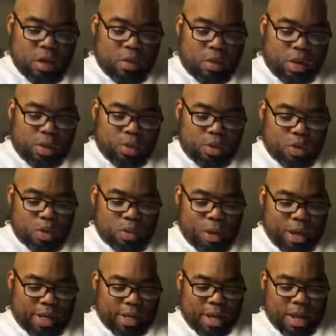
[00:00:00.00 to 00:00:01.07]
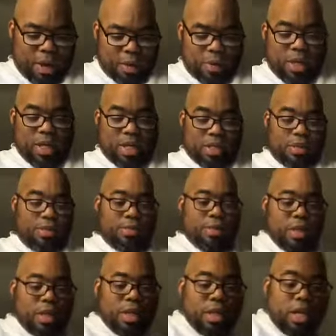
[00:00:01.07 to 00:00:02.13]
What I'm doing right now is
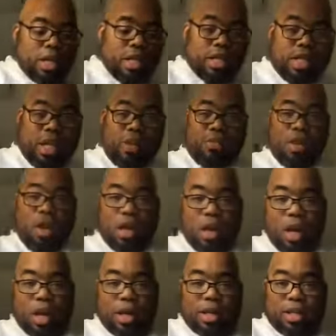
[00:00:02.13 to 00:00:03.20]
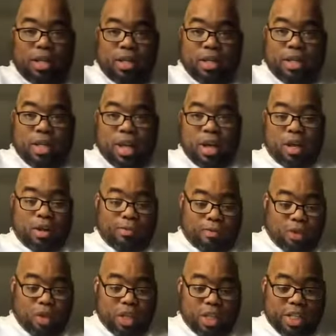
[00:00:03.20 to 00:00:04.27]
saved y'all all of the
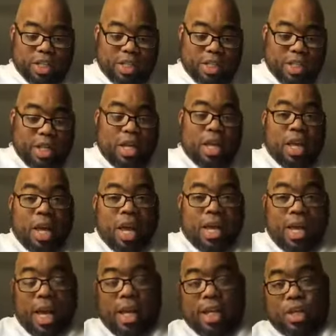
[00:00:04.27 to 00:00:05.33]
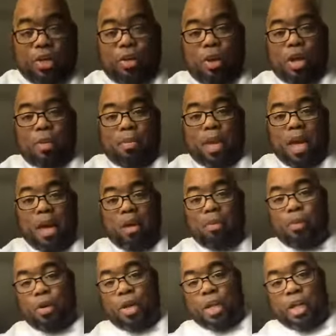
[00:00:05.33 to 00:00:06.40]
foolishness. I got it trimmed down
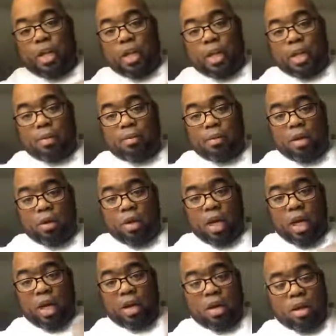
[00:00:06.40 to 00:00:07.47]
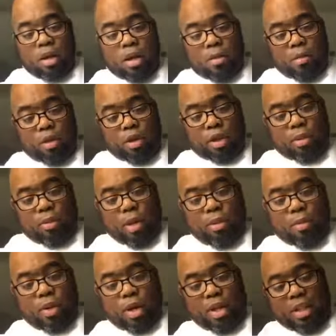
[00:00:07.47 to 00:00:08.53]
pretty good, okay? Most of the
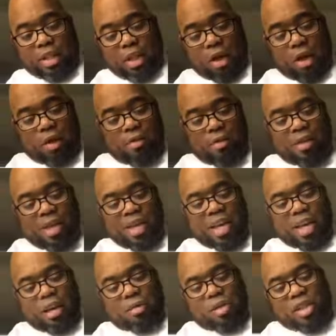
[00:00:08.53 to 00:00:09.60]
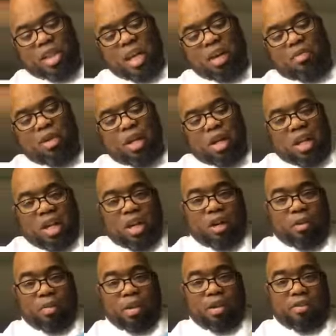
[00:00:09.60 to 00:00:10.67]
membrane's off. And I'm going to save a
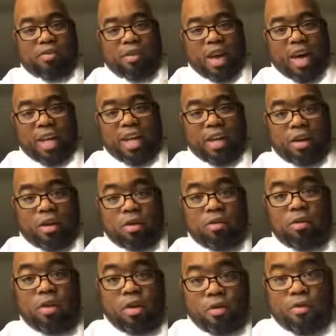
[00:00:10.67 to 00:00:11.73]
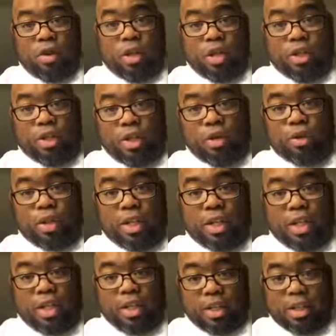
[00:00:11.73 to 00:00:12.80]
little bit of fat here for a little
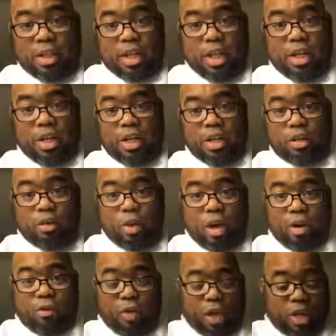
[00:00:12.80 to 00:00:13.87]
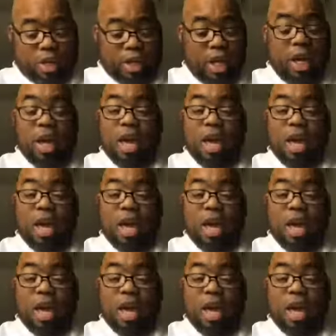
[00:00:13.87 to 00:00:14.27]
juiciness and tenderness and whatever else